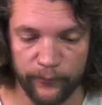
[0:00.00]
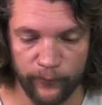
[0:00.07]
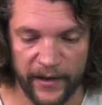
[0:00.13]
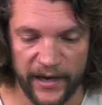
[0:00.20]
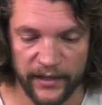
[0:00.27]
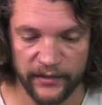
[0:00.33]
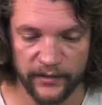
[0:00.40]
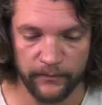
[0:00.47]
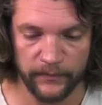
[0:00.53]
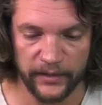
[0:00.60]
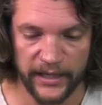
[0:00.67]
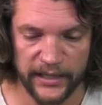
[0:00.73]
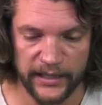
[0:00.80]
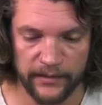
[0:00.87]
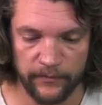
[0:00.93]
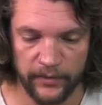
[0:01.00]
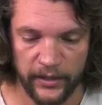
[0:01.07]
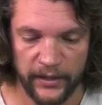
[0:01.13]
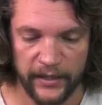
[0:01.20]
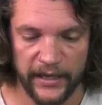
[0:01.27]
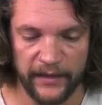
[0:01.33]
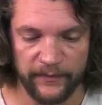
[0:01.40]
random name
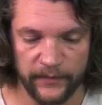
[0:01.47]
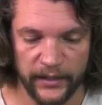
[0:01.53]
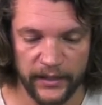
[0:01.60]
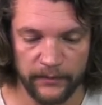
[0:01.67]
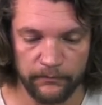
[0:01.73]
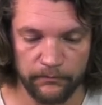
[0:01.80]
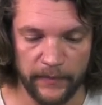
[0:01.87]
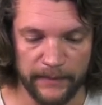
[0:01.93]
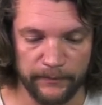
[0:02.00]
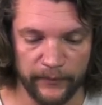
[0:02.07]
and then my